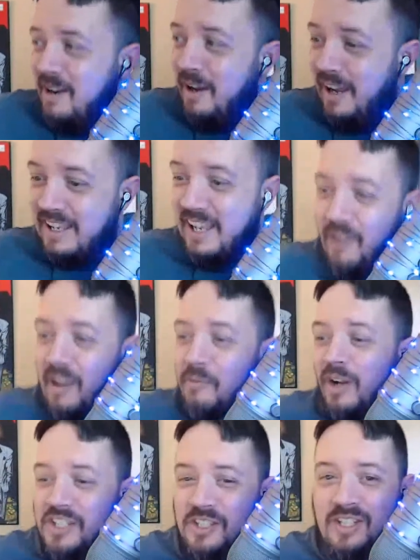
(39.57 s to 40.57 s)
yeah, I've
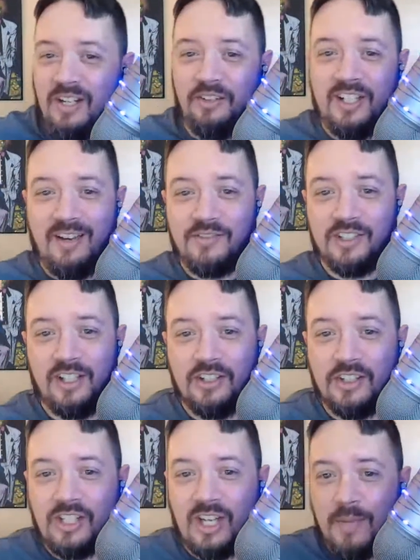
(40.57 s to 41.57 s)
watched you several times
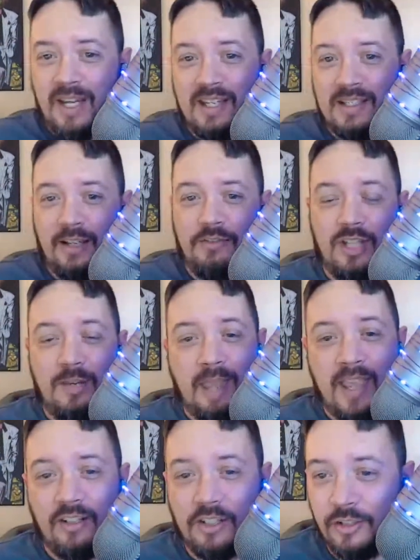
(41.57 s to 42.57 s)
on John Beatty's live stream
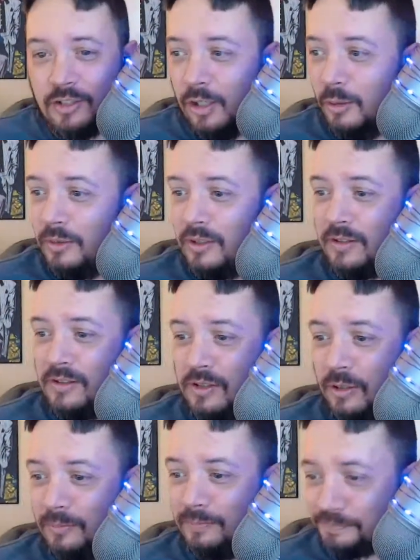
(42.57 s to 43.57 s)
and on your own.
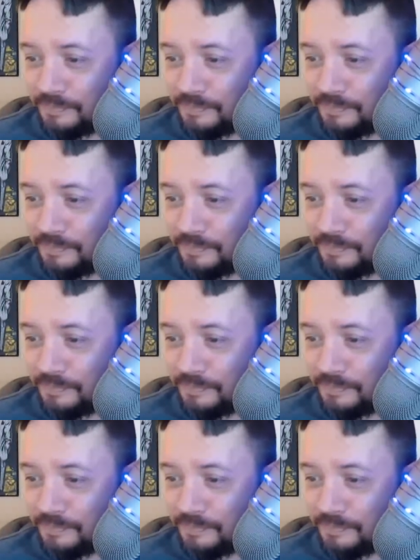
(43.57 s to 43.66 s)
So,